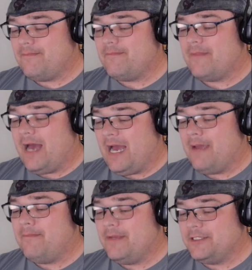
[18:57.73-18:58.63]

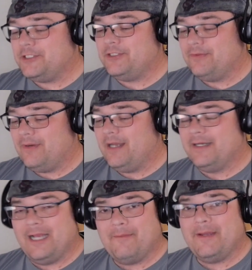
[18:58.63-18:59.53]
I miss you right
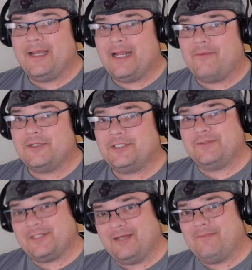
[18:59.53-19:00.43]
now, man. I wish
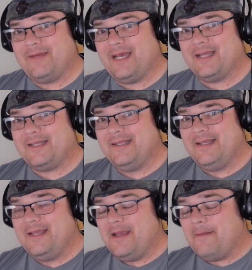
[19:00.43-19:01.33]
come back.
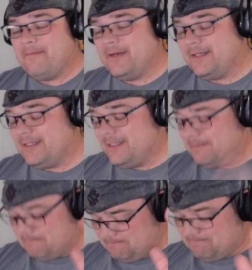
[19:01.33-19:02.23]
But
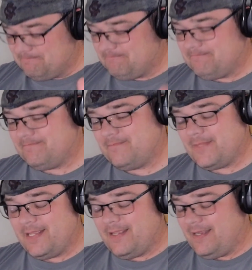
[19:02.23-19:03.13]

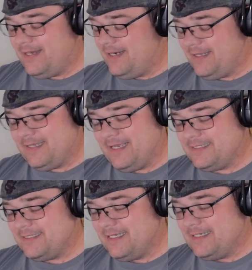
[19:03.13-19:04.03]
in any
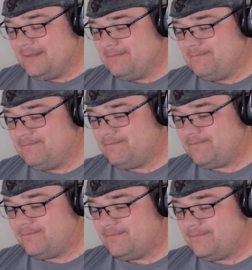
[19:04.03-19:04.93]
case,
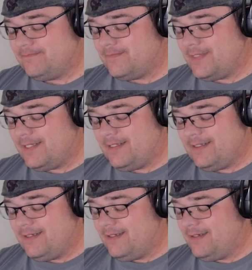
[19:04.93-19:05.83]

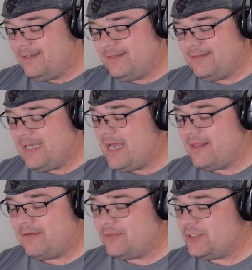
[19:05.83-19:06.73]

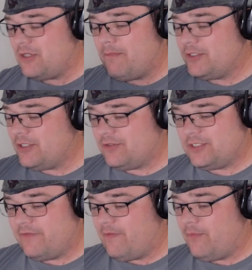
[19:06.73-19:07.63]
there was so much other
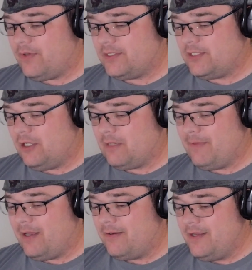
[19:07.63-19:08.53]
stuff I wanted to talk
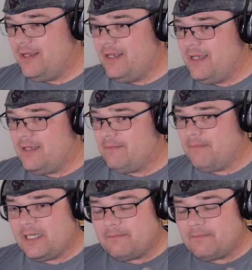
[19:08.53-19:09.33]
about. My